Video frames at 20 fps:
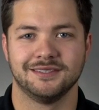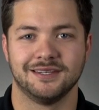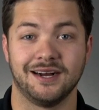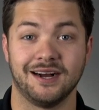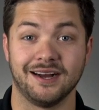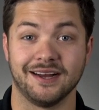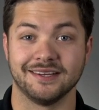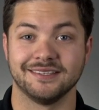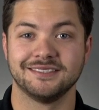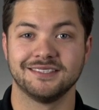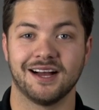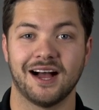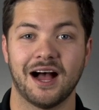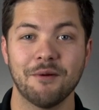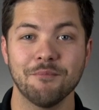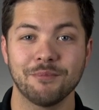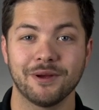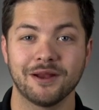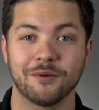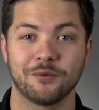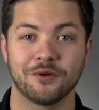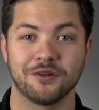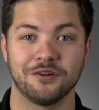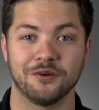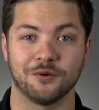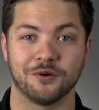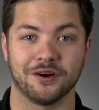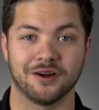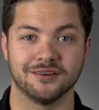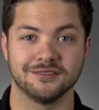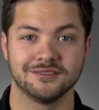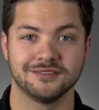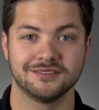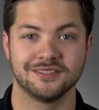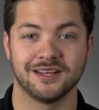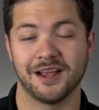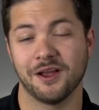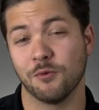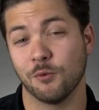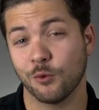Hi, I'm Bennett with Noria,
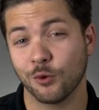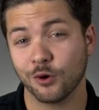and